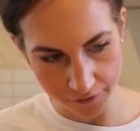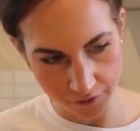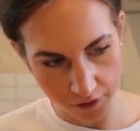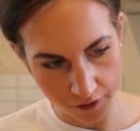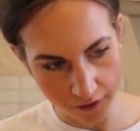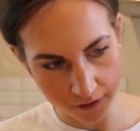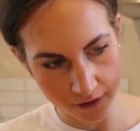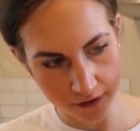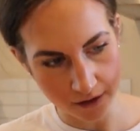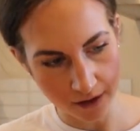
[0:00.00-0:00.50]
I've
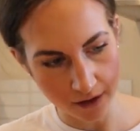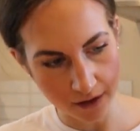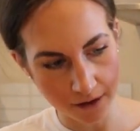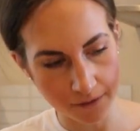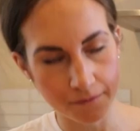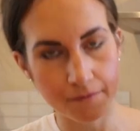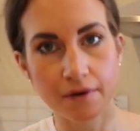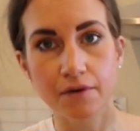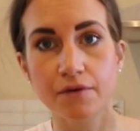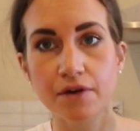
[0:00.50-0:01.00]
got
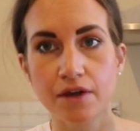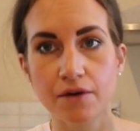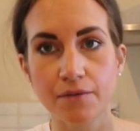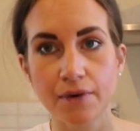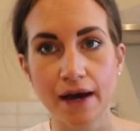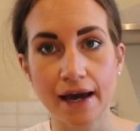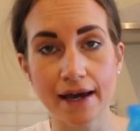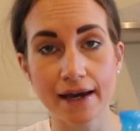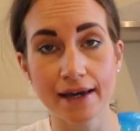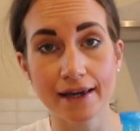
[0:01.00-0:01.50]
some Milky
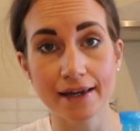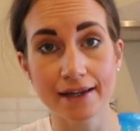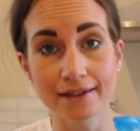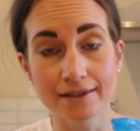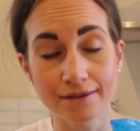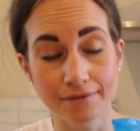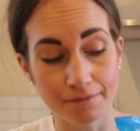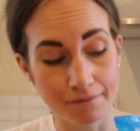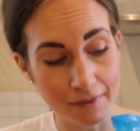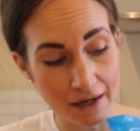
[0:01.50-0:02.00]
Way
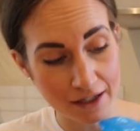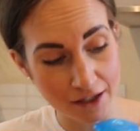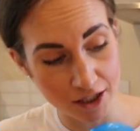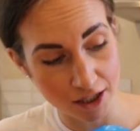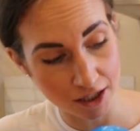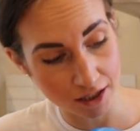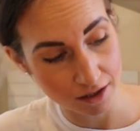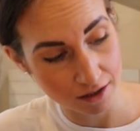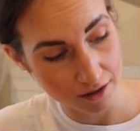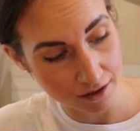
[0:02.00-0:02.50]

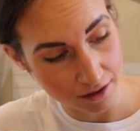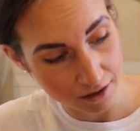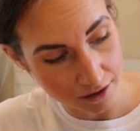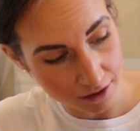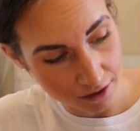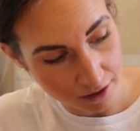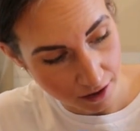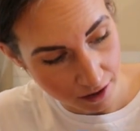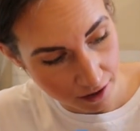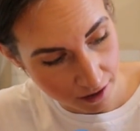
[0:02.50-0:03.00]
Magic
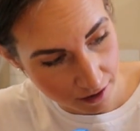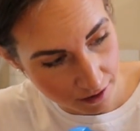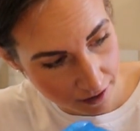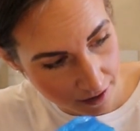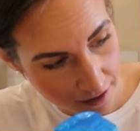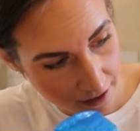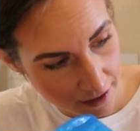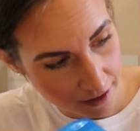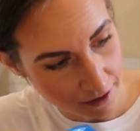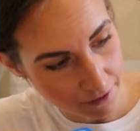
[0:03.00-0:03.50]
Stars
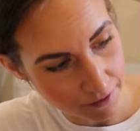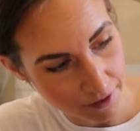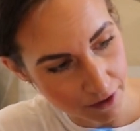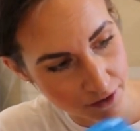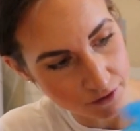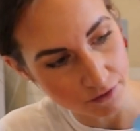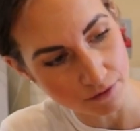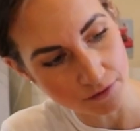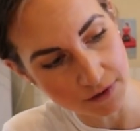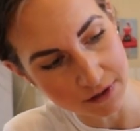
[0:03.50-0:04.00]
here,
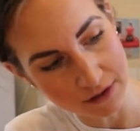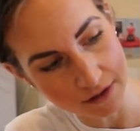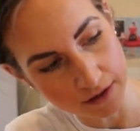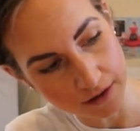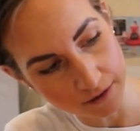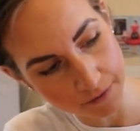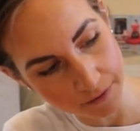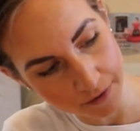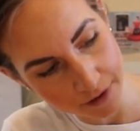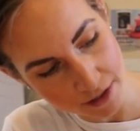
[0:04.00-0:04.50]
which always
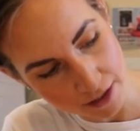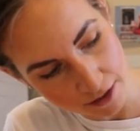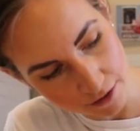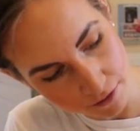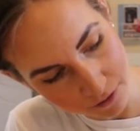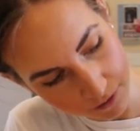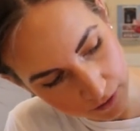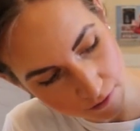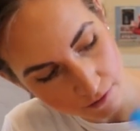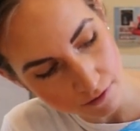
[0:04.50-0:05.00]
look pretty
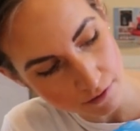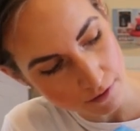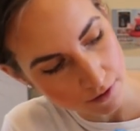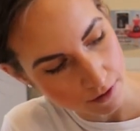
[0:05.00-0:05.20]
cool.